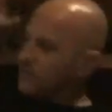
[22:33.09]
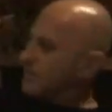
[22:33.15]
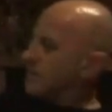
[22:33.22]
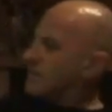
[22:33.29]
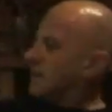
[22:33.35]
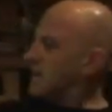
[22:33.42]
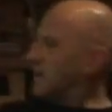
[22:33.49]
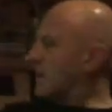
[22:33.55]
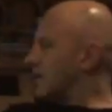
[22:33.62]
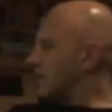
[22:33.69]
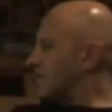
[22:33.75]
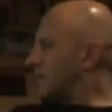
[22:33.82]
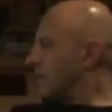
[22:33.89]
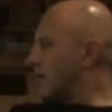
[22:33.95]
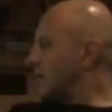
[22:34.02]
say like
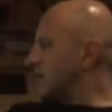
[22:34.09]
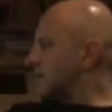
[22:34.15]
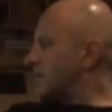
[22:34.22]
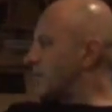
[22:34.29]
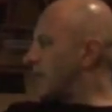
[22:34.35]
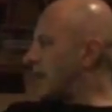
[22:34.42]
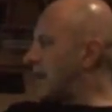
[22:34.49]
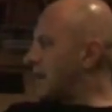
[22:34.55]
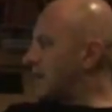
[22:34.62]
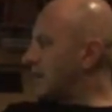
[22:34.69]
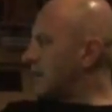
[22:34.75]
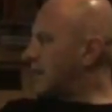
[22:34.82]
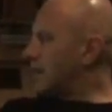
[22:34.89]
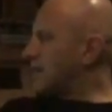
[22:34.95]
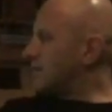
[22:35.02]
go to Japan
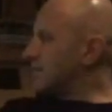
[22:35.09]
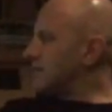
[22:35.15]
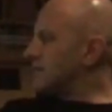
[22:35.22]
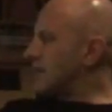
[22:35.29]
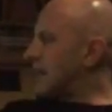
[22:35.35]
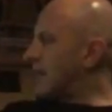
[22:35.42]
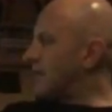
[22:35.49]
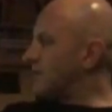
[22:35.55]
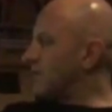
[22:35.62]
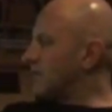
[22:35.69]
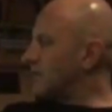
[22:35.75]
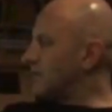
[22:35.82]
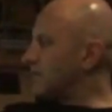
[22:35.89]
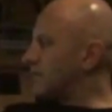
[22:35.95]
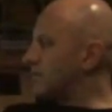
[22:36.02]
and get sounds
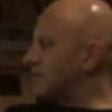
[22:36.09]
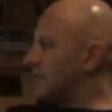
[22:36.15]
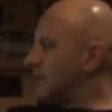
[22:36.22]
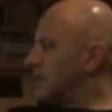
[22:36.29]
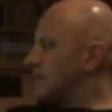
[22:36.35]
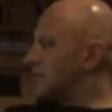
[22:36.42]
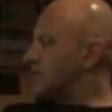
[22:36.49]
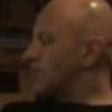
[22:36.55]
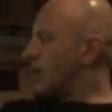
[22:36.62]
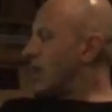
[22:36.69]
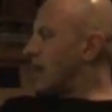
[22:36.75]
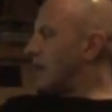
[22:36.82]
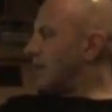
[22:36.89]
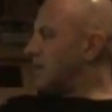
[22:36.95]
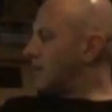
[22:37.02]
of
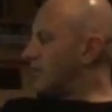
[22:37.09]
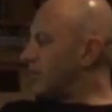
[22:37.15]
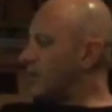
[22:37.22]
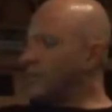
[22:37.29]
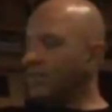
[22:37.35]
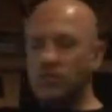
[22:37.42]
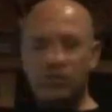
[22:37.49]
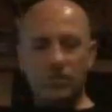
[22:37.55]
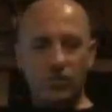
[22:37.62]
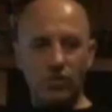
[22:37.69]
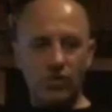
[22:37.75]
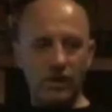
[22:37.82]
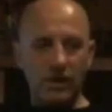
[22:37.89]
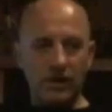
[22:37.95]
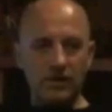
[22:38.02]
trains and people
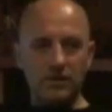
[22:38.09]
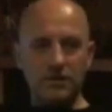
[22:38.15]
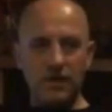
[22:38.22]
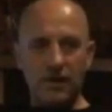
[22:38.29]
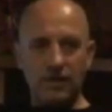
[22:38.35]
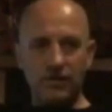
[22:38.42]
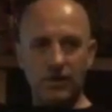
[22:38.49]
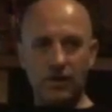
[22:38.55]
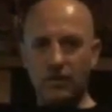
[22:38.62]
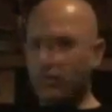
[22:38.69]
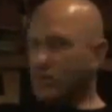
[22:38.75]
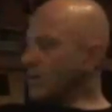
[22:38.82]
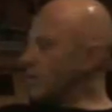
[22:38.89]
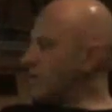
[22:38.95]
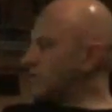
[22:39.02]
talking and stuff, and I'll
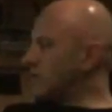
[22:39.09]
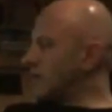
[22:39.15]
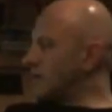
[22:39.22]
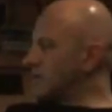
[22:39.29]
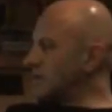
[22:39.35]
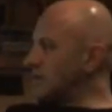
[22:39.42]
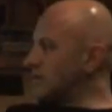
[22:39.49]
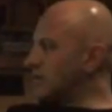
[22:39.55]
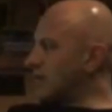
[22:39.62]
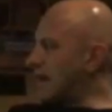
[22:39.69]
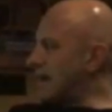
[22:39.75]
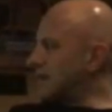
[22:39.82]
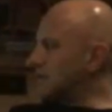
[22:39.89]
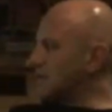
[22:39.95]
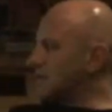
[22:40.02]
use those in
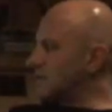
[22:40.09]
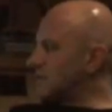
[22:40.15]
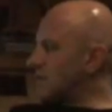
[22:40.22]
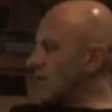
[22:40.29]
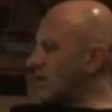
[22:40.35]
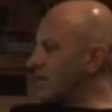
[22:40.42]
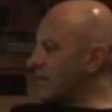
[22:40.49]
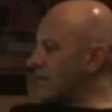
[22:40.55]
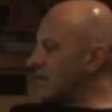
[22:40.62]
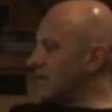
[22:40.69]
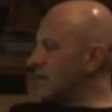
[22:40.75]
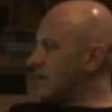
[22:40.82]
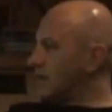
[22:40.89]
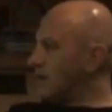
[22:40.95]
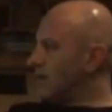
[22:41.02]
tracks as either
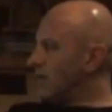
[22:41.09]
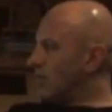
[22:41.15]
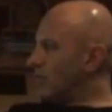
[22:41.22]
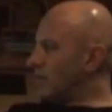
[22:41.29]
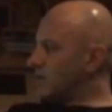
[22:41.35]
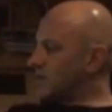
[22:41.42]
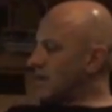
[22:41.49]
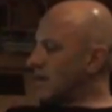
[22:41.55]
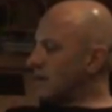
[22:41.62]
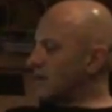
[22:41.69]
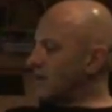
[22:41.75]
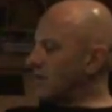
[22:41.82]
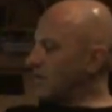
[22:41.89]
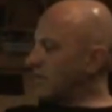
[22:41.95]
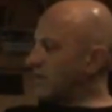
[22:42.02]
almost like
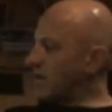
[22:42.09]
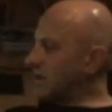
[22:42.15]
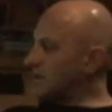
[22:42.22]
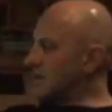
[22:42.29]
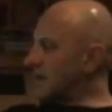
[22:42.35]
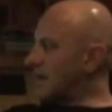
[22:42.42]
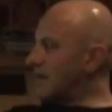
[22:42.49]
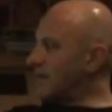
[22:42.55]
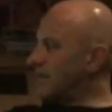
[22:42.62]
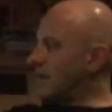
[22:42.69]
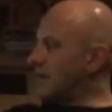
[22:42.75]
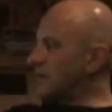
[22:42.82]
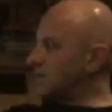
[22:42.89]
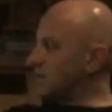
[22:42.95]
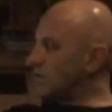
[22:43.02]
glorified sound
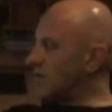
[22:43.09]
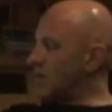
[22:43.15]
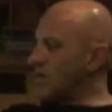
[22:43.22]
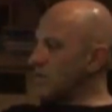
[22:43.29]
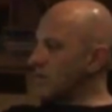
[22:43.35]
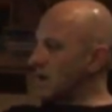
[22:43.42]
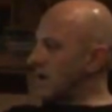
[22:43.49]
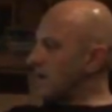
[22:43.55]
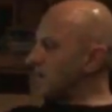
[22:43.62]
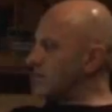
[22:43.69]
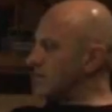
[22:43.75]
effects, or I'll get